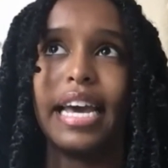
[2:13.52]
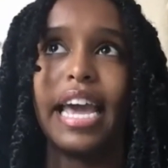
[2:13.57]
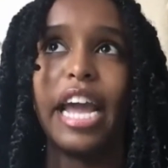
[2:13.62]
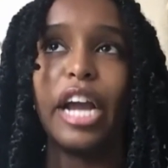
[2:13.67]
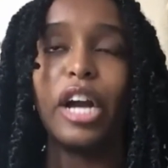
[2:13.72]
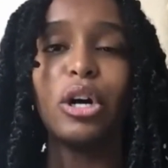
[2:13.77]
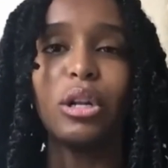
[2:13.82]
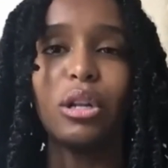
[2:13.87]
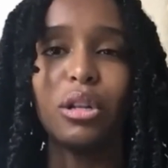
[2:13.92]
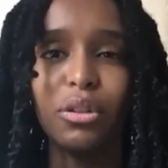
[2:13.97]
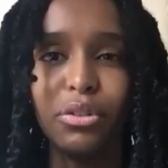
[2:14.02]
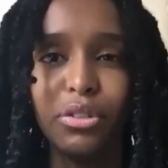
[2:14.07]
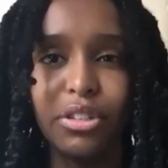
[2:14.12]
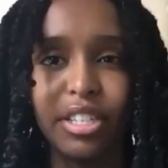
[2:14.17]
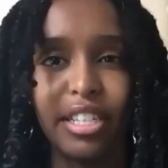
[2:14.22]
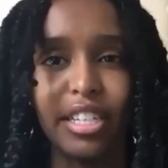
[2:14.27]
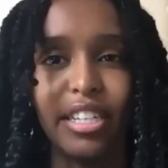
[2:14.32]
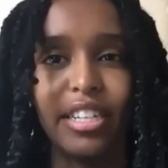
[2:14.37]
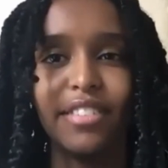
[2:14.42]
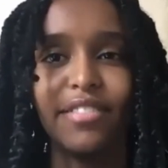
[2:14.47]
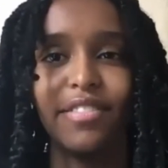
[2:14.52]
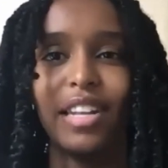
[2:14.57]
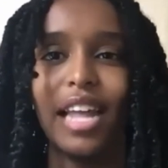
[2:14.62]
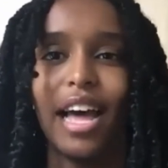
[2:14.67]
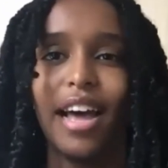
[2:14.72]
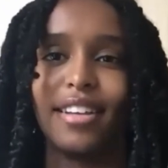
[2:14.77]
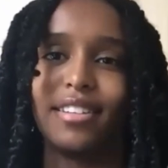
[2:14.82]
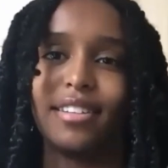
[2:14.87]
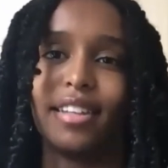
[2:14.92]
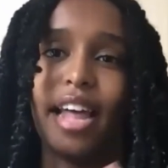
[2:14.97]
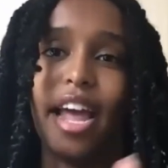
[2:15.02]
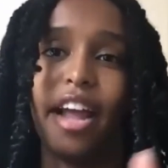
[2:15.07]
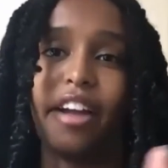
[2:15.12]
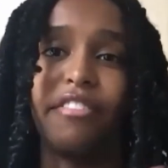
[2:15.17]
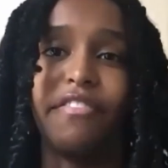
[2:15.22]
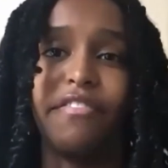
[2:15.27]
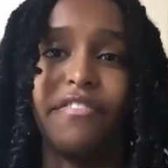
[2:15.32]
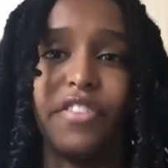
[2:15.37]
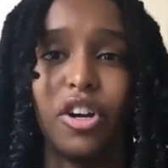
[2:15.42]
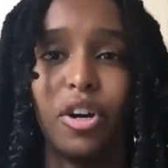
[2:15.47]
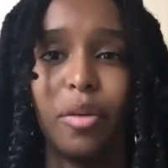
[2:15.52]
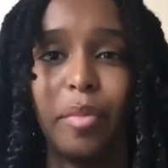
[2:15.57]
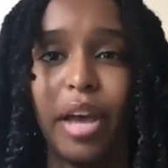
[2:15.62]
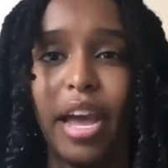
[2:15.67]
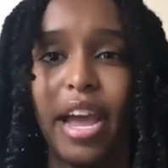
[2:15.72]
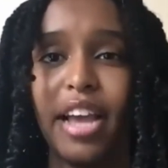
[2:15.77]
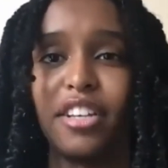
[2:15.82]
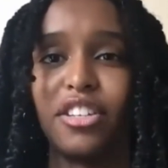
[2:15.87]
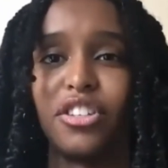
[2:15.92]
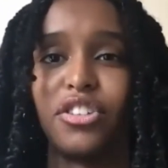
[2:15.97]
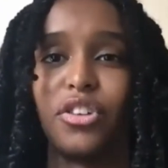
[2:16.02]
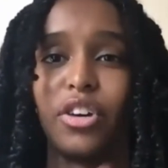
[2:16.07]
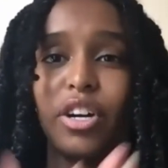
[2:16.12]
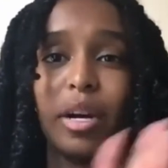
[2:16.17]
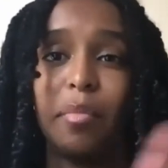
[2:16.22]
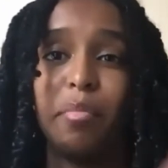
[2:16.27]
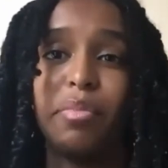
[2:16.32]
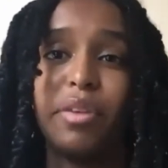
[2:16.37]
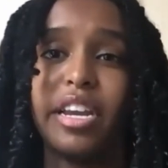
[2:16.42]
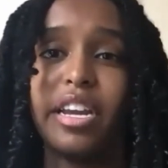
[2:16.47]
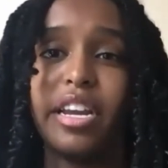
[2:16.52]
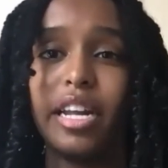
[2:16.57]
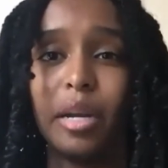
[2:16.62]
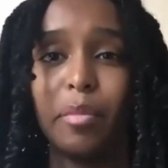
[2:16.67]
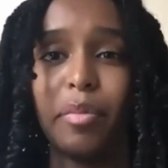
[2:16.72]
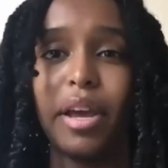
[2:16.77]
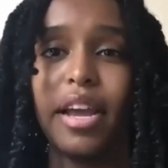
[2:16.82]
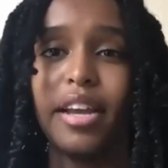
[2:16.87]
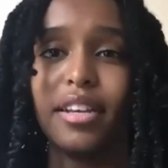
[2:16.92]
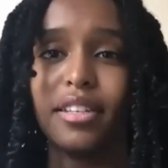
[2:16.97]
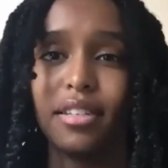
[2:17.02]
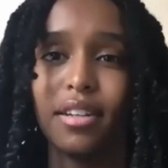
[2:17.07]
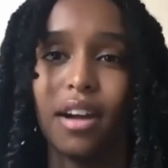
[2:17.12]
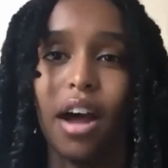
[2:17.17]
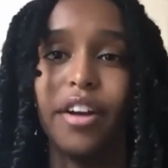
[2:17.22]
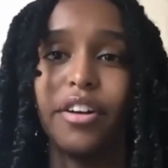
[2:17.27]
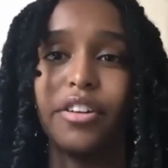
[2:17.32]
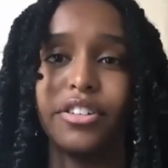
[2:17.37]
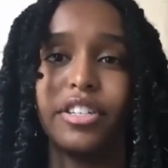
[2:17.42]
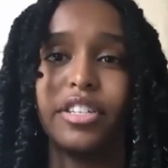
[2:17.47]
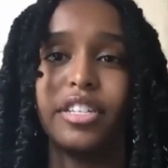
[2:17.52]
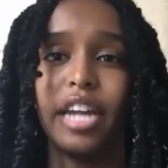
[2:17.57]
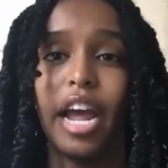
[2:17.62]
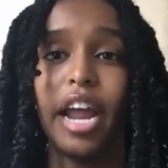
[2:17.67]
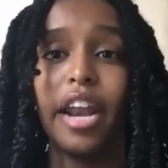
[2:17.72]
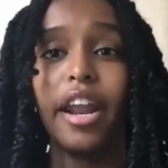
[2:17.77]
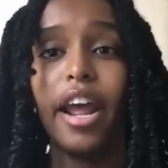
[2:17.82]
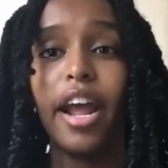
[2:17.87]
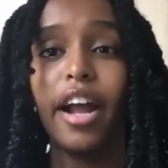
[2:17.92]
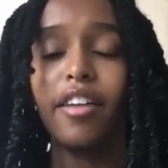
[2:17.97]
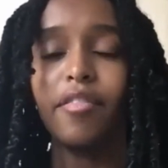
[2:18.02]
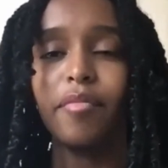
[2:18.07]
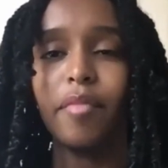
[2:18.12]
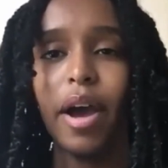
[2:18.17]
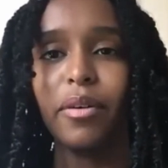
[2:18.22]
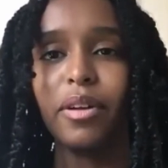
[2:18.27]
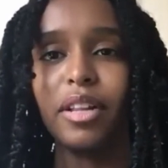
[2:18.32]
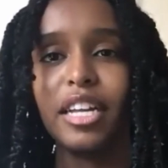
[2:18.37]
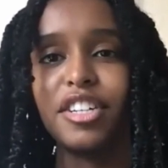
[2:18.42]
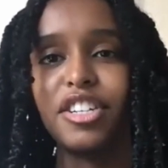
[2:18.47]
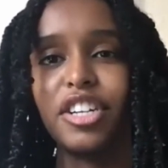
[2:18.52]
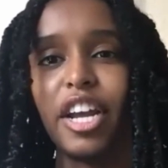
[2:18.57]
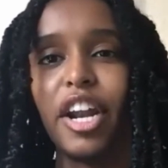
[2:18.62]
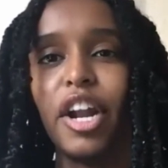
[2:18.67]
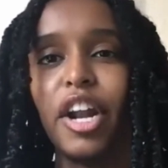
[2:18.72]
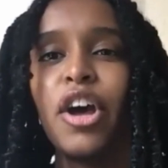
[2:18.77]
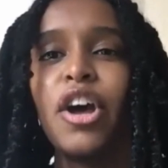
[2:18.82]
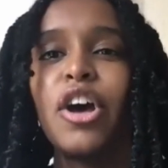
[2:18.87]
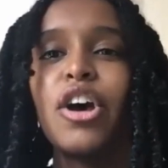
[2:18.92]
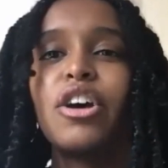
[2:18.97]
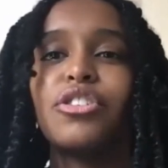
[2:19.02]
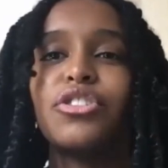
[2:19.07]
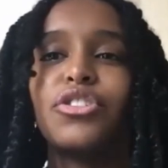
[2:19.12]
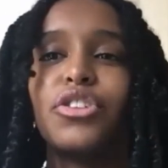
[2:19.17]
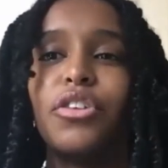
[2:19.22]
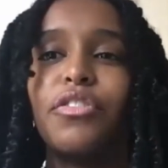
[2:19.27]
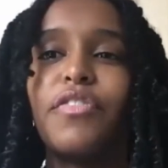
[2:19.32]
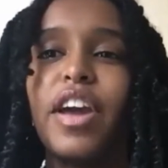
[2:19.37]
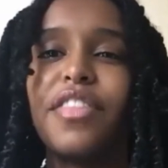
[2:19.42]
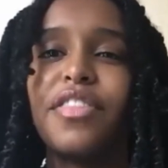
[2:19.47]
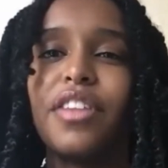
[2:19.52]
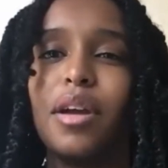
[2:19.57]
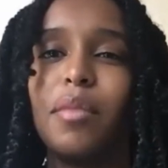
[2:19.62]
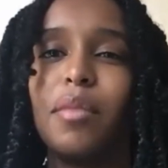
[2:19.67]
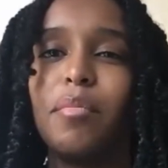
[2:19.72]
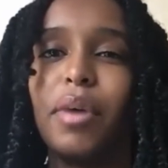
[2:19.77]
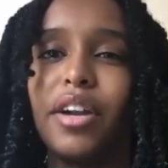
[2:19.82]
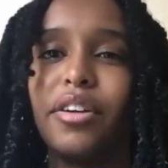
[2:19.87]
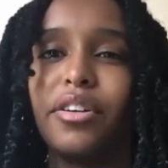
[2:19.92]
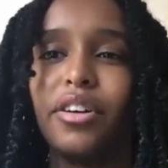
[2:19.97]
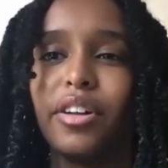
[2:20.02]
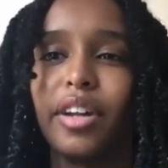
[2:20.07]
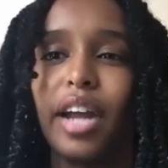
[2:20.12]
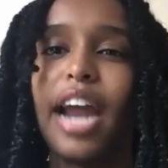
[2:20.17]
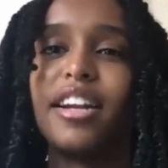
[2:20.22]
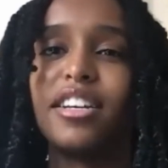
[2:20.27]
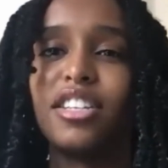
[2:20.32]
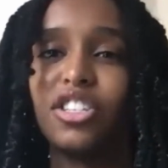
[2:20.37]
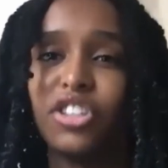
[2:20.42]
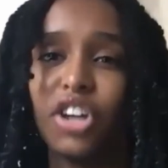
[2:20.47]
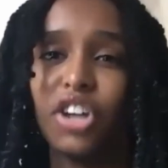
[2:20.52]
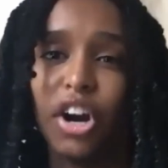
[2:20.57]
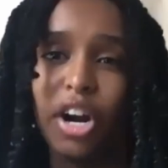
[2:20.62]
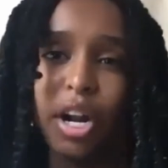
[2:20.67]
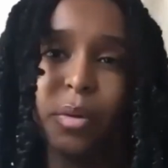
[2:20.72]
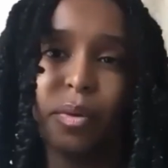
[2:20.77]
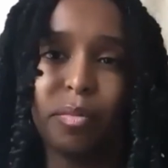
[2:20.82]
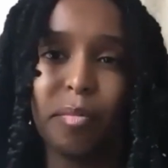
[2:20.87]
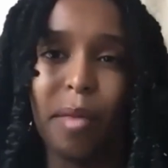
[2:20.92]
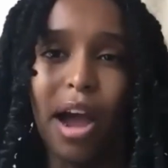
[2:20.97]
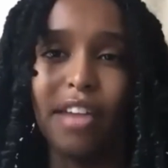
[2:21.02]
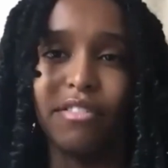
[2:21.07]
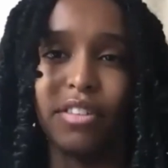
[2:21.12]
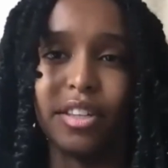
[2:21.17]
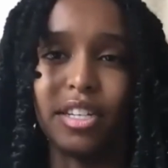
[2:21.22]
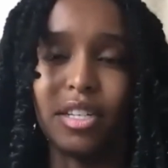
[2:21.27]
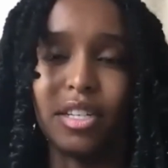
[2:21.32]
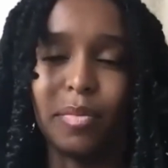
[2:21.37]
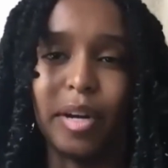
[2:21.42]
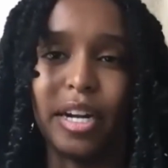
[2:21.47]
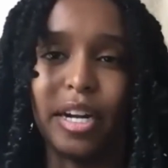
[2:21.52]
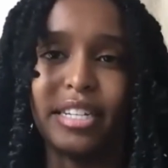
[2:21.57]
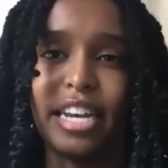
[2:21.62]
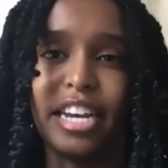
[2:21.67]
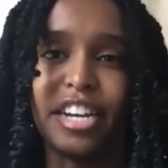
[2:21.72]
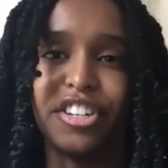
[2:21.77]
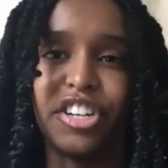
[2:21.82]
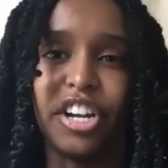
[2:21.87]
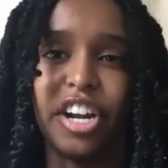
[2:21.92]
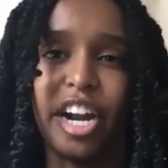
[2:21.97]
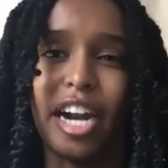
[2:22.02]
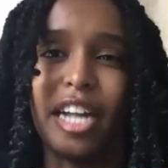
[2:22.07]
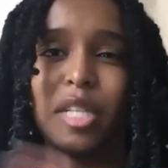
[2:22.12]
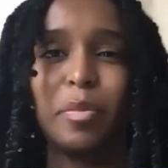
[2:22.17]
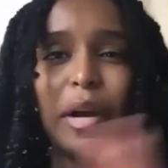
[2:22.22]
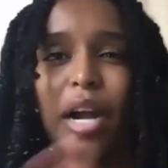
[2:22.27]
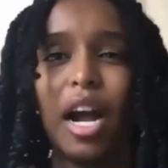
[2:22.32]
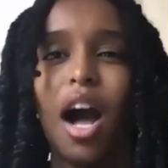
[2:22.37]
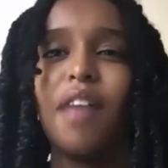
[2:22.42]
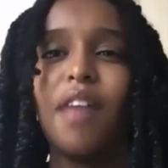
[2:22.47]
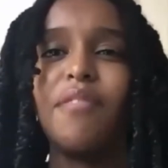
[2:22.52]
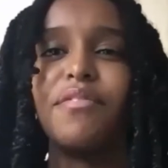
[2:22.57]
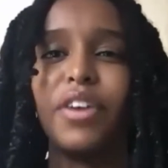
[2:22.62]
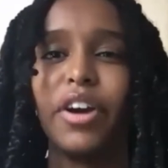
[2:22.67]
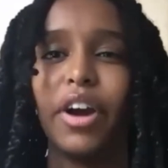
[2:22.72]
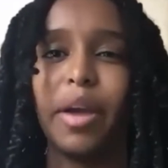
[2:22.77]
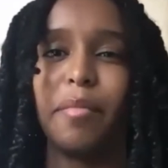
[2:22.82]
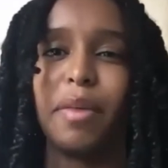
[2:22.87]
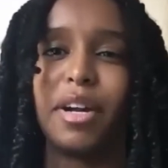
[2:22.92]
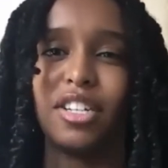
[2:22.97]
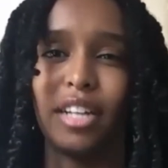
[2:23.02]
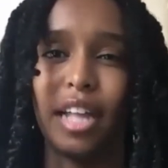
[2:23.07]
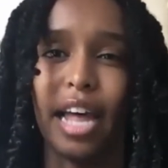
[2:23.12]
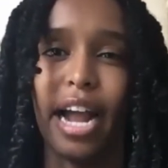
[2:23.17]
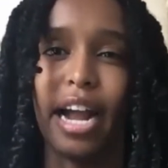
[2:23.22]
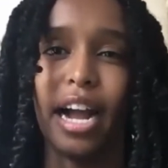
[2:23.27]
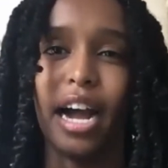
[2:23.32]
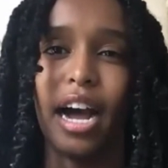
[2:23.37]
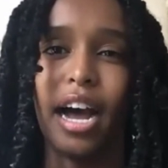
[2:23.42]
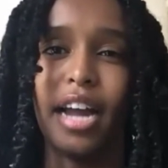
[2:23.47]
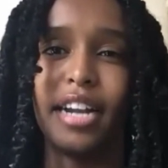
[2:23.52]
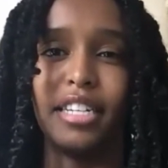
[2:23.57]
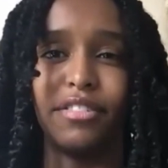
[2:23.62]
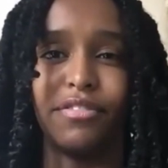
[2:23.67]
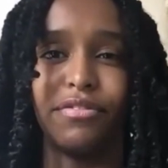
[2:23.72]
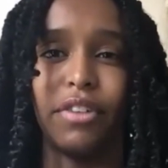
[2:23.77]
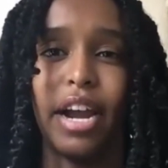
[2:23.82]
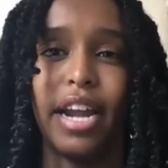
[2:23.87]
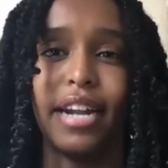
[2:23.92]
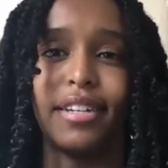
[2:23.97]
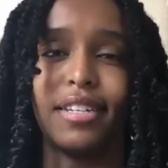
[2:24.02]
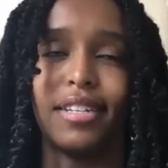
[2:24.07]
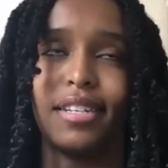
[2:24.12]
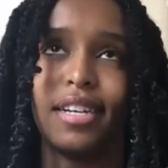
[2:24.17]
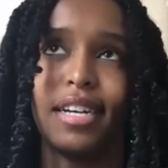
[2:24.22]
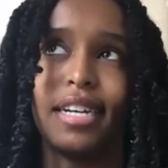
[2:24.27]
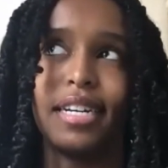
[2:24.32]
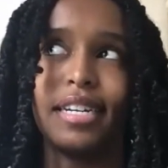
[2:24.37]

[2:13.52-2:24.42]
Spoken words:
inclusive, less like fear-based or competing-based understanding of my religion. So Faith Unbundled kind of started with mindfulness meditation, and it's become very much like a different